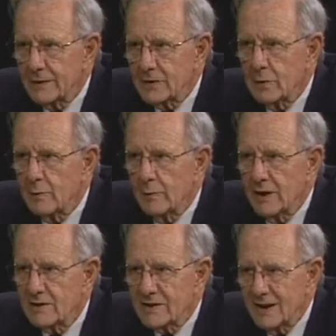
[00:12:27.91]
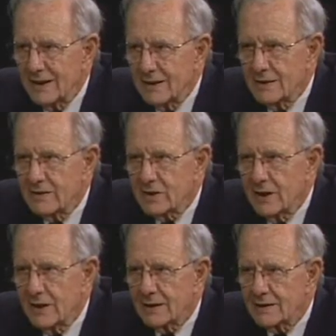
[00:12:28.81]
So my second
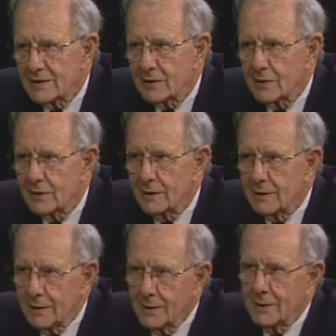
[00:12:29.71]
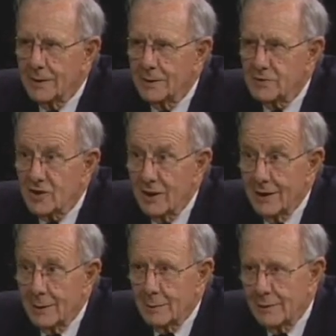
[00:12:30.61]
chance to get a, a
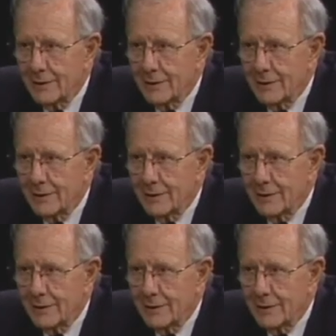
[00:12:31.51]
job